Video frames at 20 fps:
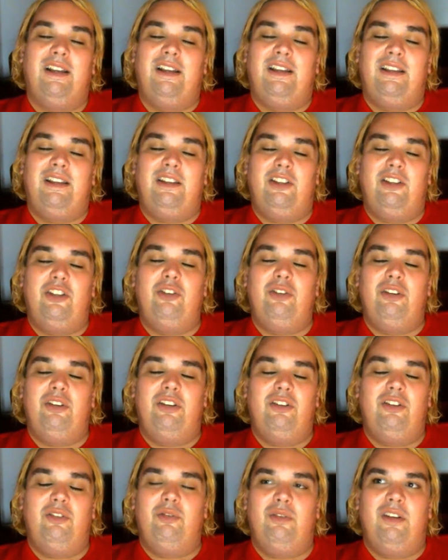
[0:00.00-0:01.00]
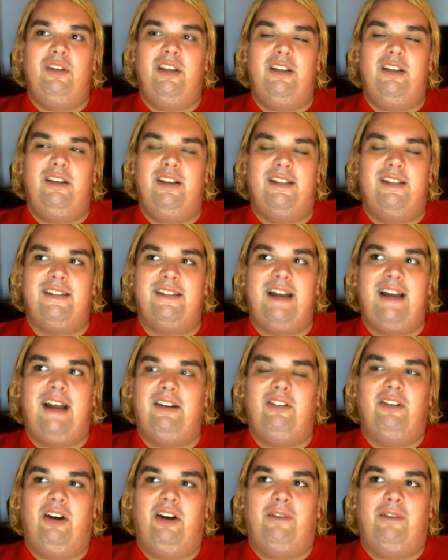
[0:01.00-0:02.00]
you, you, it's not
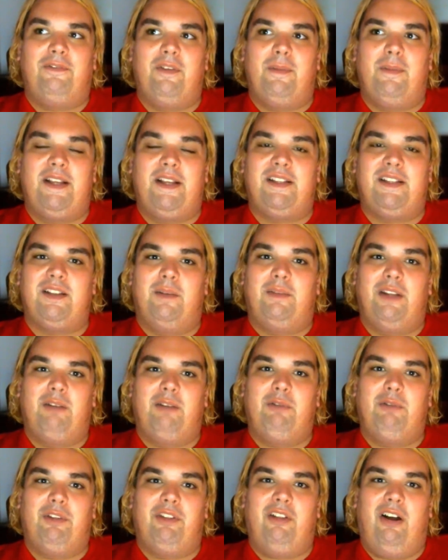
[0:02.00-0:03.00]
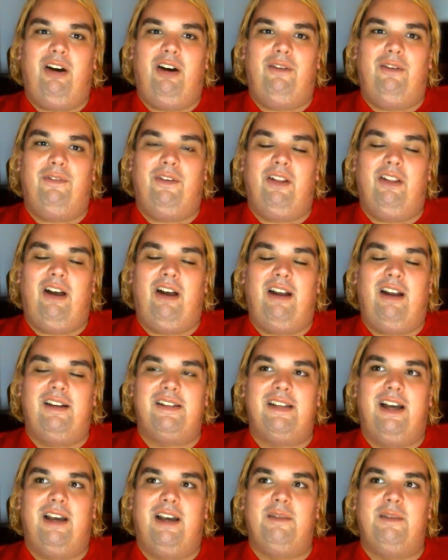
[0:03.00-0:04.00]
enough to make something with love a lot of
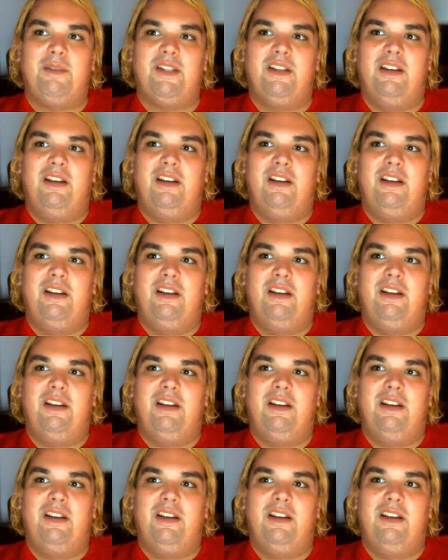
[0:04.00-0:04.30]
times.